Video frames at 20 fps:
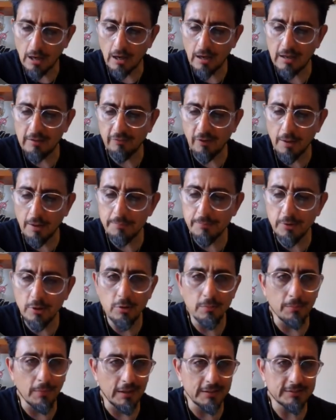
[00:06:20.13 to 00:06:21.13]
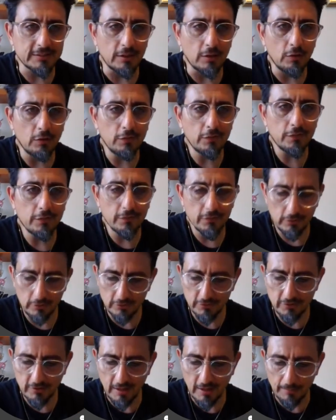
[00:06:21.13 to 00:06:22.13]
if I mute myself, you
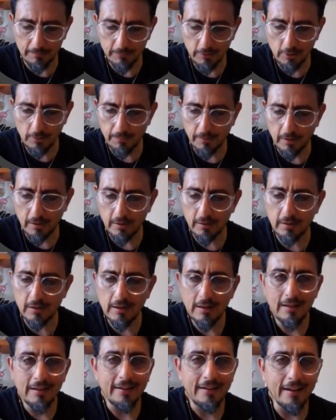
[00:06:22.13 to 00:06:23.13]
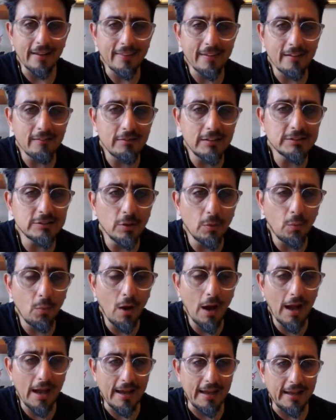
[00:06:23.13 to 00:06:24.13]
see that mute button. Now, there is a
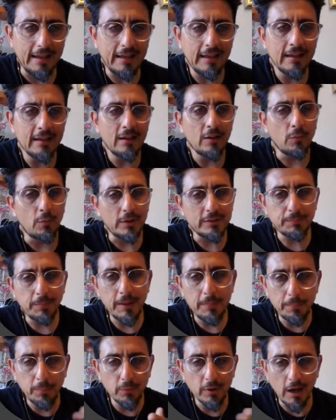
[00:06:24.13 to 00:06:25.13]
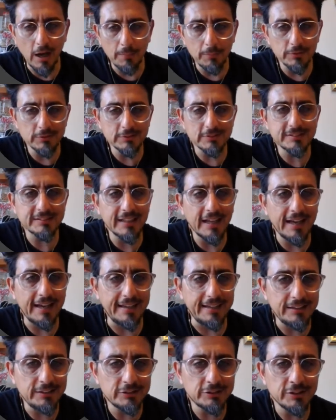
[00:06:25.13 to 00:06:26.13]
way when people come on
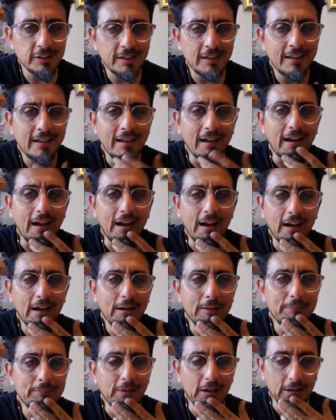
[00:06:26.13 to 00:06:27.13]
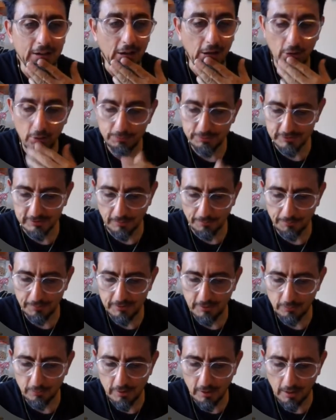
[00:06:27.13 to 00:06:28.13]
stage, and I hope
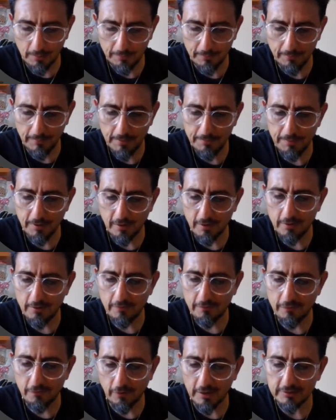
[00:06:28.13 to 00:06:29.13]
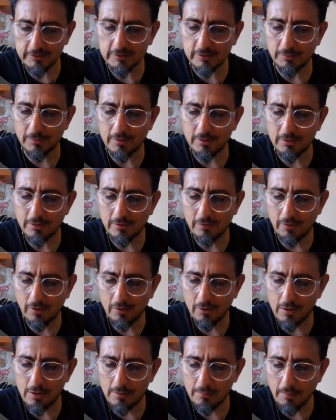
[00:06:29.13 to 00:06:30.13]
somebody will come. Maybe I'll invite someone. If I
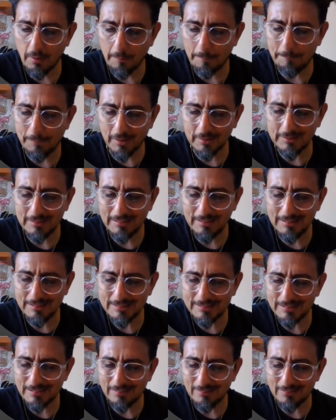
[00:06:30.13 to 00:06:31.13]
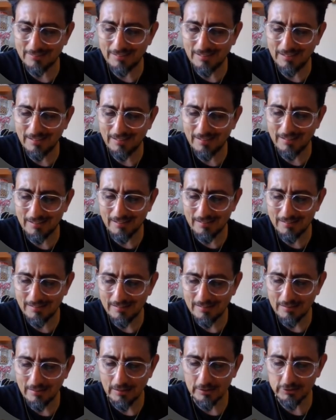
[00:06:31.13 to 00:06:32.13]
got any of my buddies on here, I
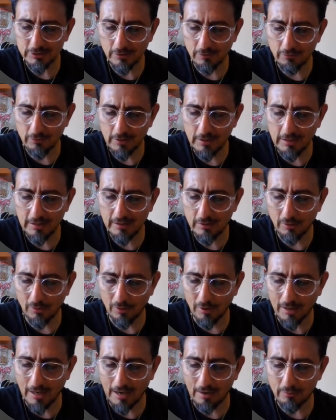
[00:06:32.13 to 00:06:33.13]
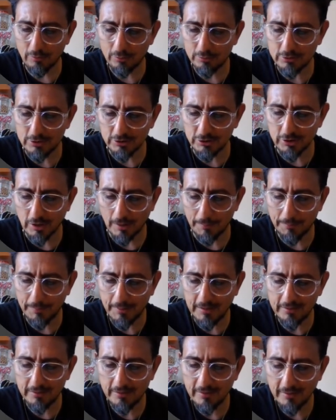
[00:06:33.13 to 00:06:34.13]
should have really got Carol to jump
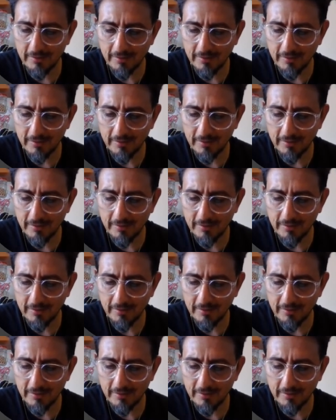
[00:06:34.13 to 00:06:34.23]
in.